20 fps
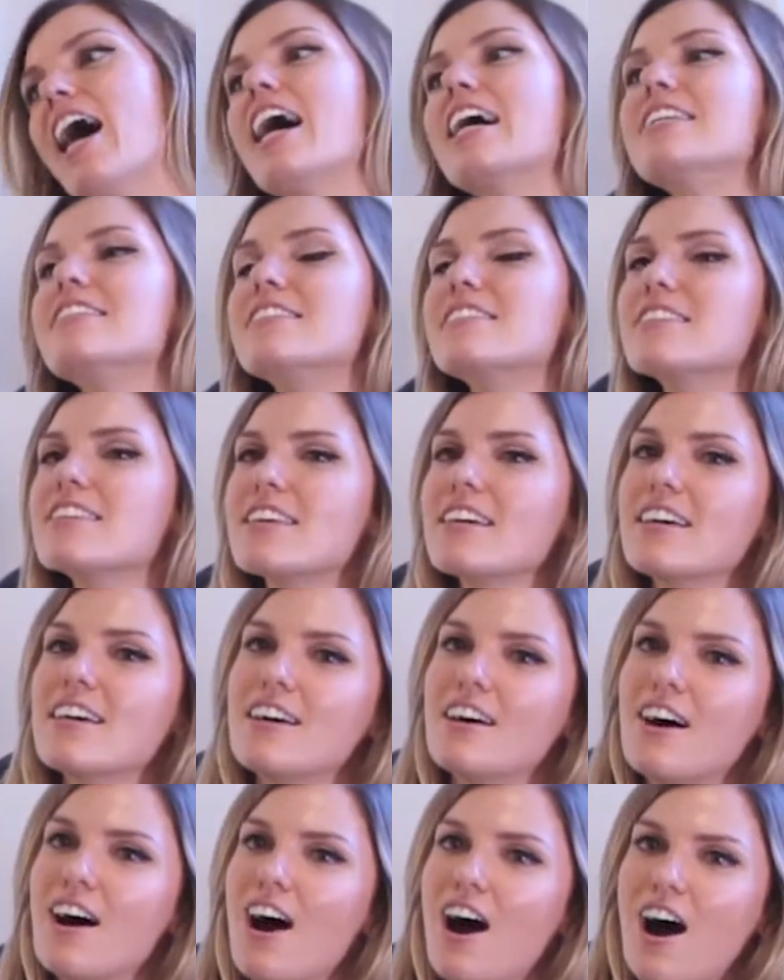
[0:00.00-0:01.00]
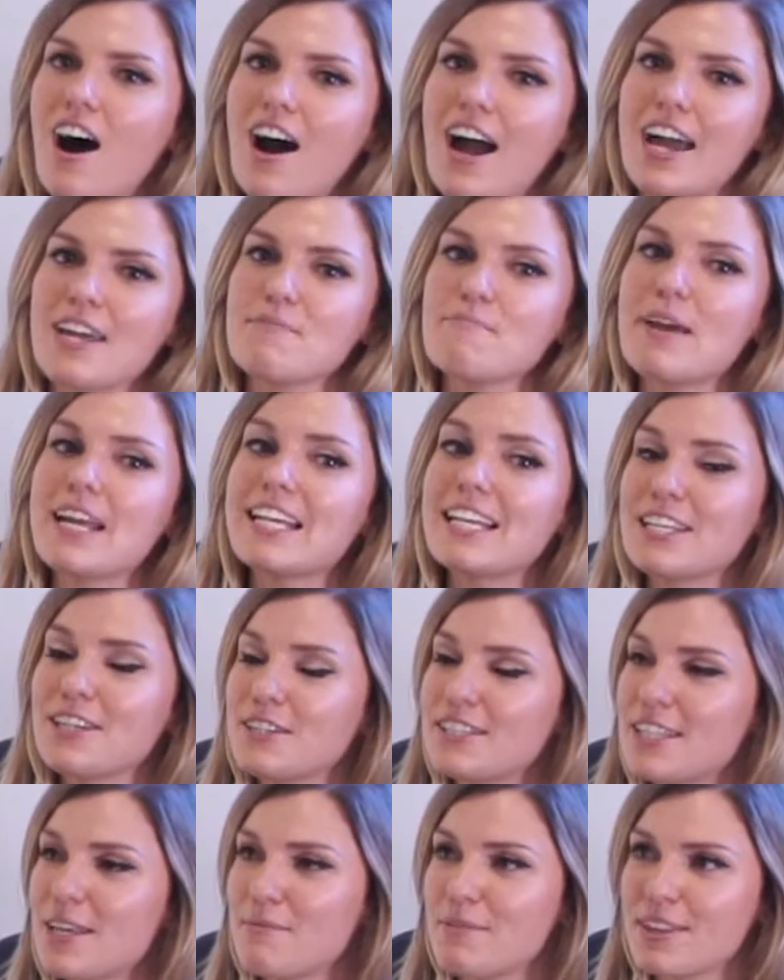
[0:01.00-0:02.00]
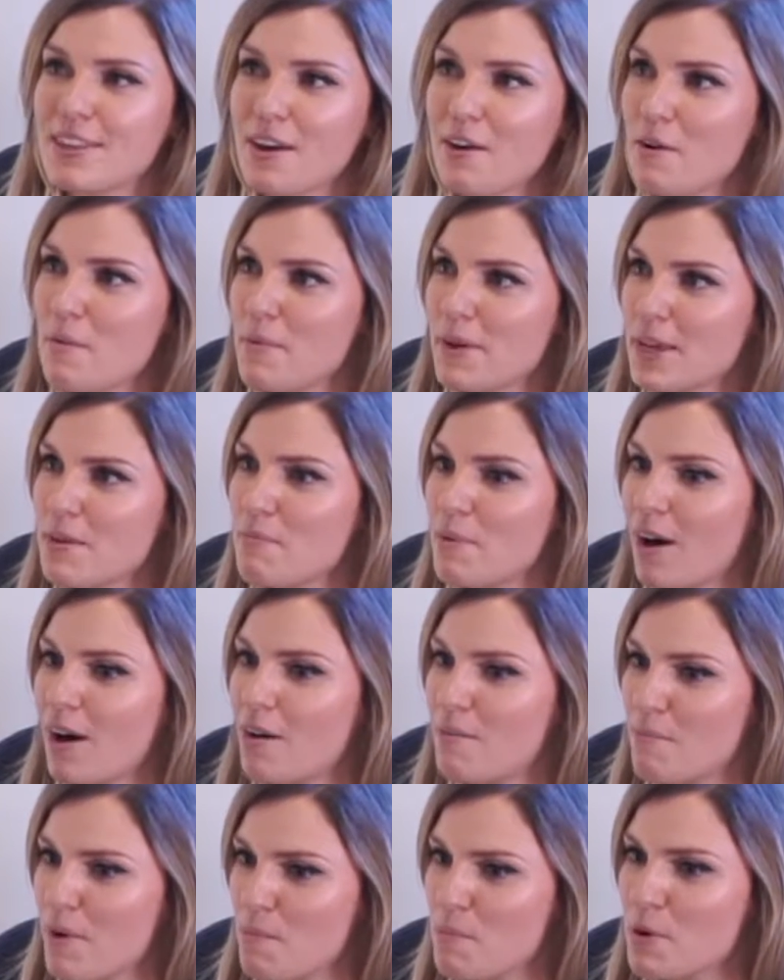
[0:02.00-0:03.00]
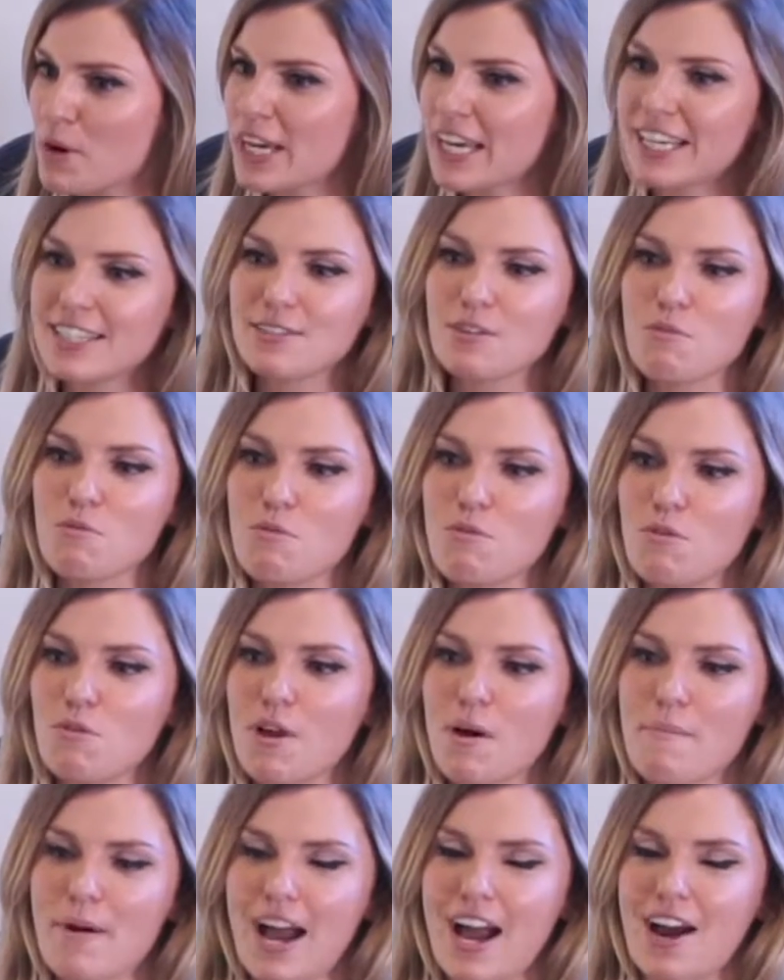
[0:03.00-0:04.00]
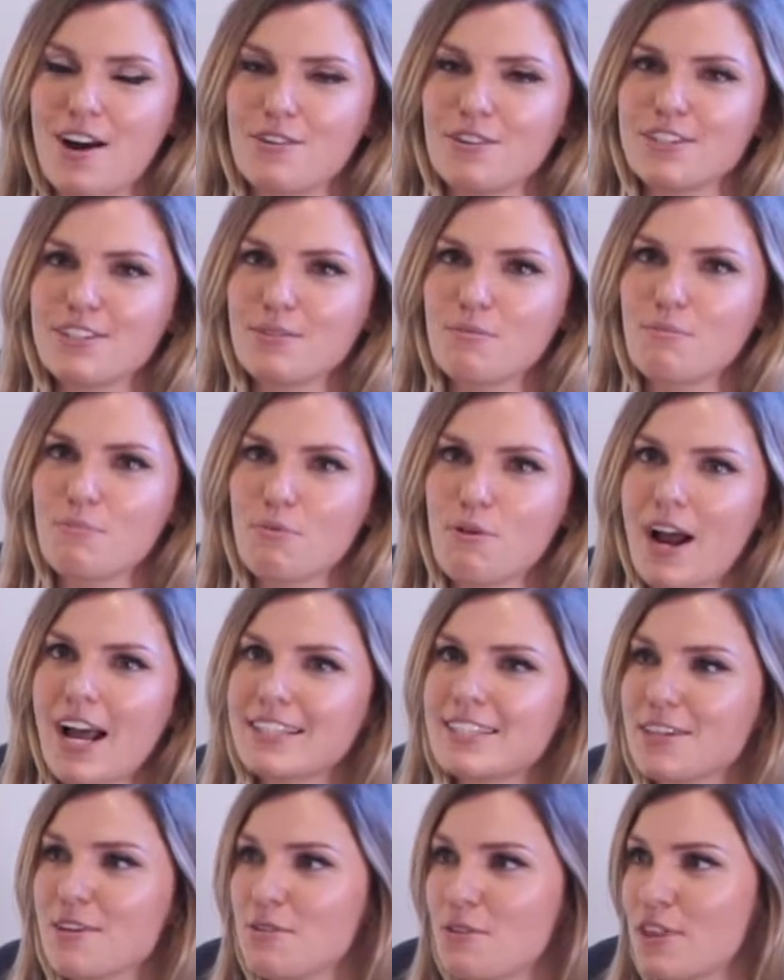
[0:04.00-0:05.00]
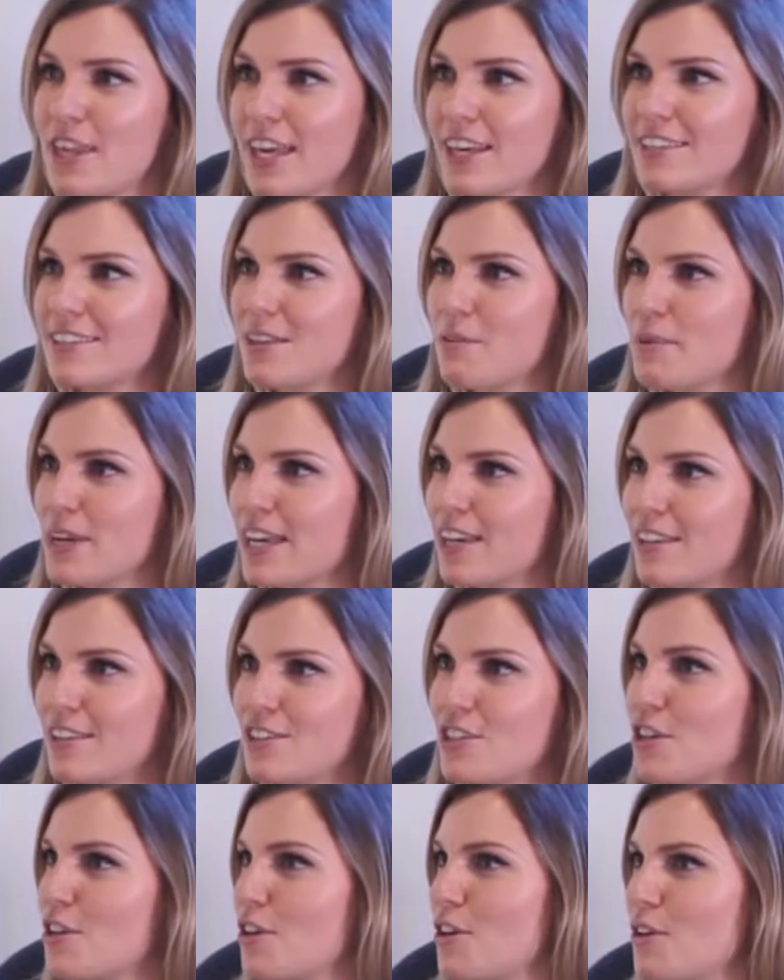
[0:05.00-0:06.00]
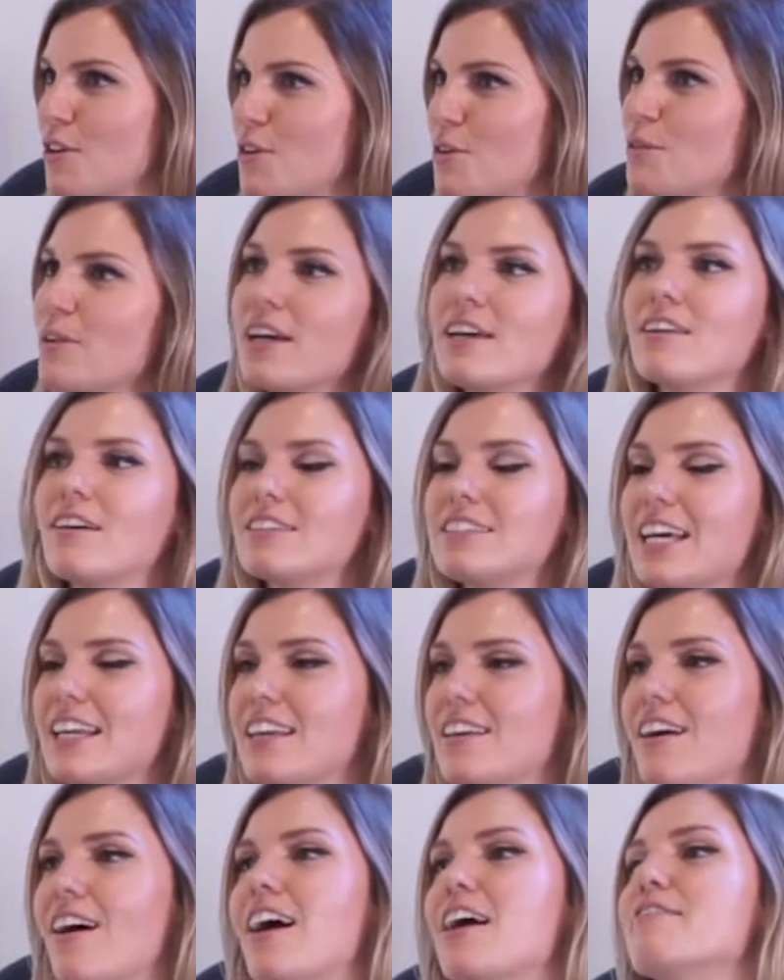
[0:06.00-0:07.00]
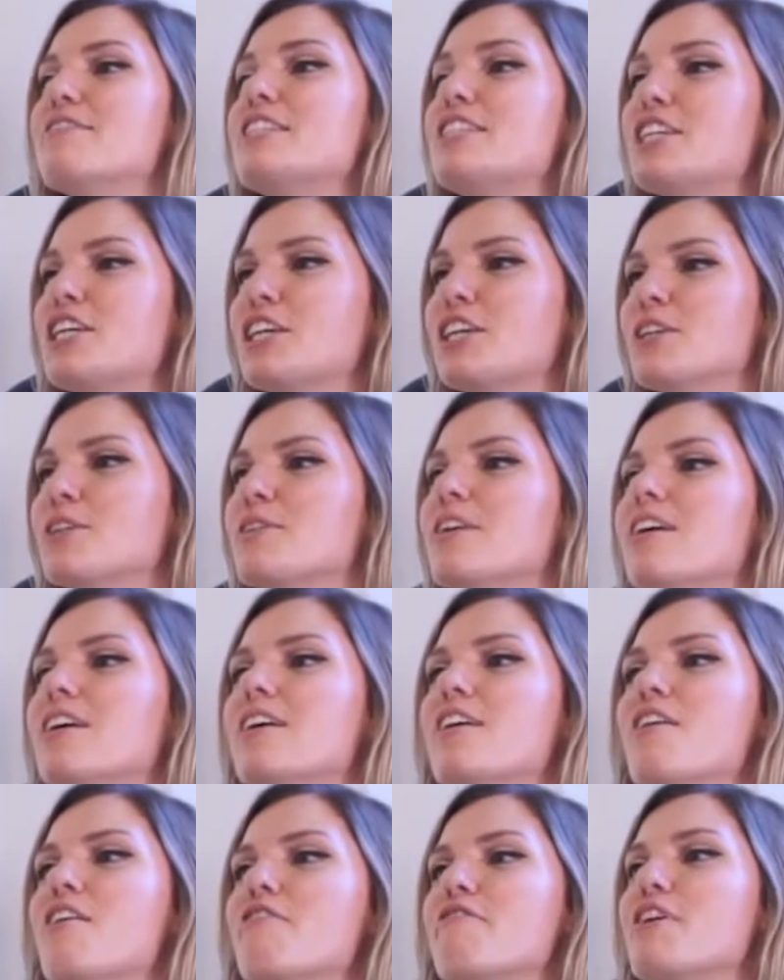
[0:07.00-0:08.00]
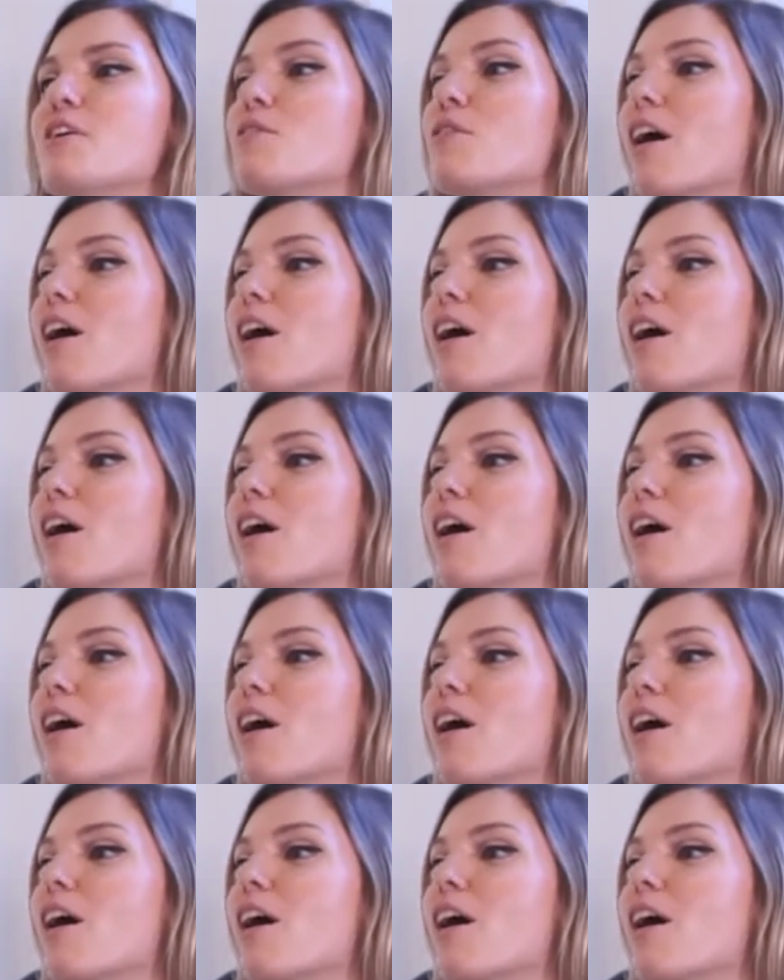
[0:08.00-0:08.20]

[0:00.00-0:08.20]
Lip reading: and I mainly use hypnotherapy, but my book is all about practical things that we can do in our daily lives to feel